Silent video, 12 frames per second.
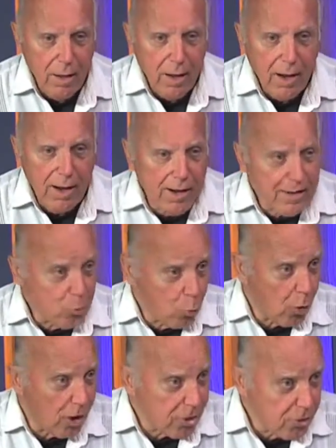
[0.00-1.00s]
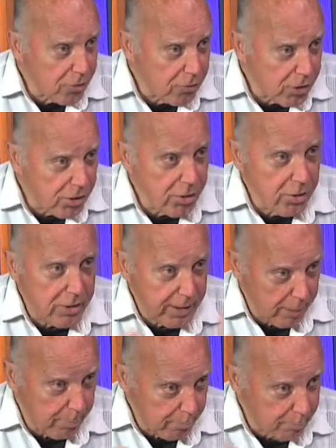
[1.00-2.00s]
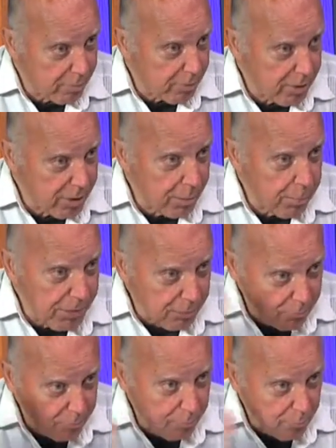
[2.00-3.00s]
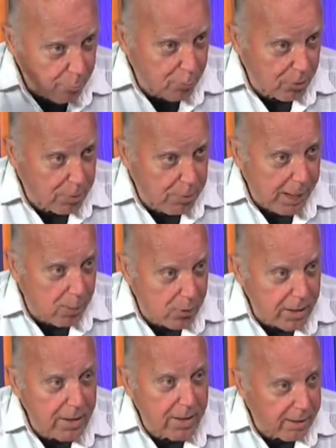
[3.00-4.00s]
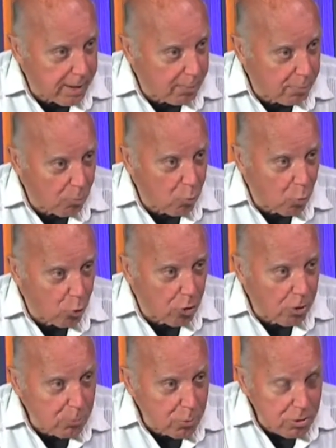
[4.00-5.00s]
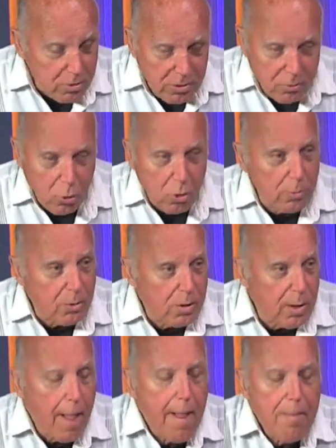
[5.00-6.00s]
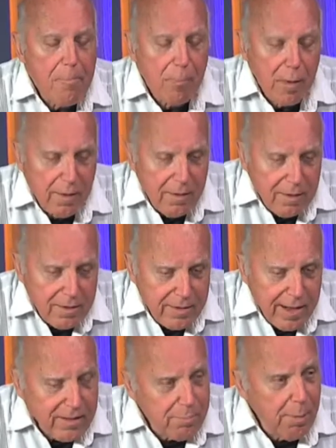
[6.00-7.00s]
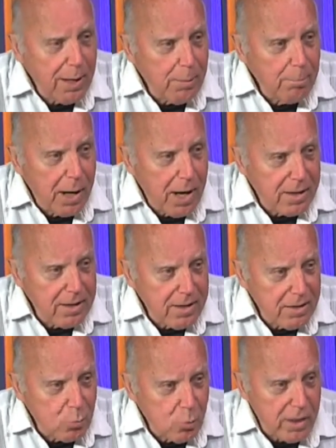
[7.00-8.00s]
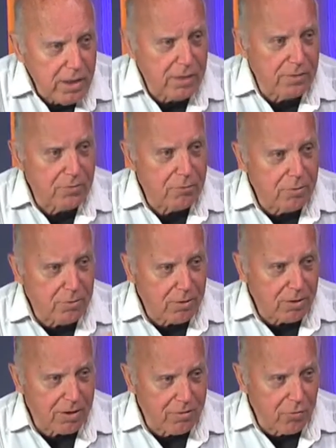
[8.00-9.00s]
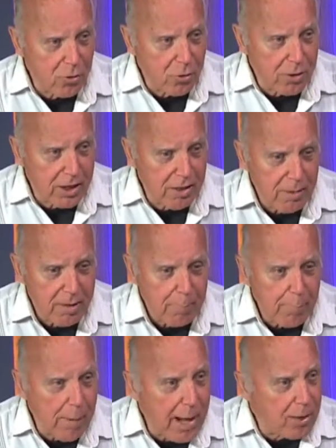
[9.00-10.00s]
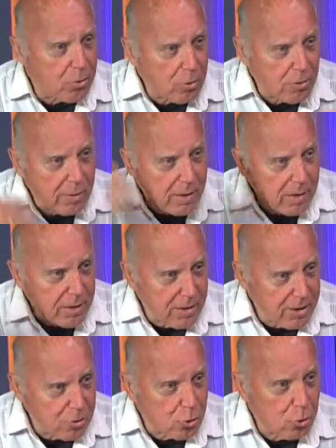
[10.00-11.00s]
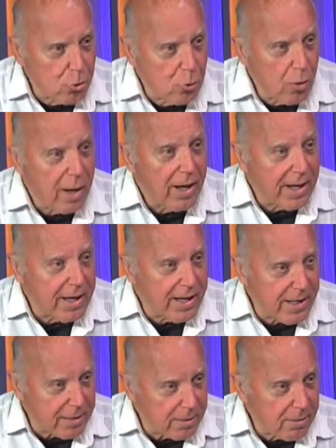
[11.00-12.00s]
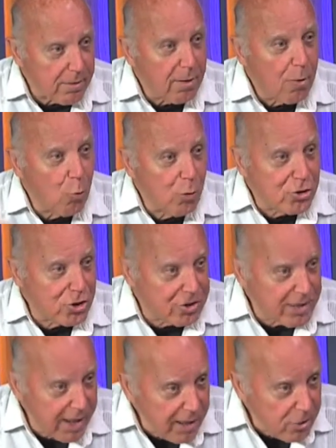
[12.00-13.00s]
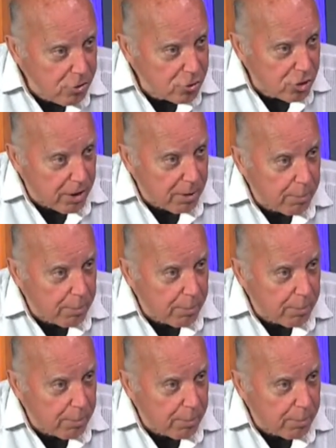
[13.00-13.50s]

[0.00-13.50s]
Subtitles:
I had to walk over here and I'm a little bit perspiring and I'm warmer than normal. That's my body's way of converting matter into heat, which is energy.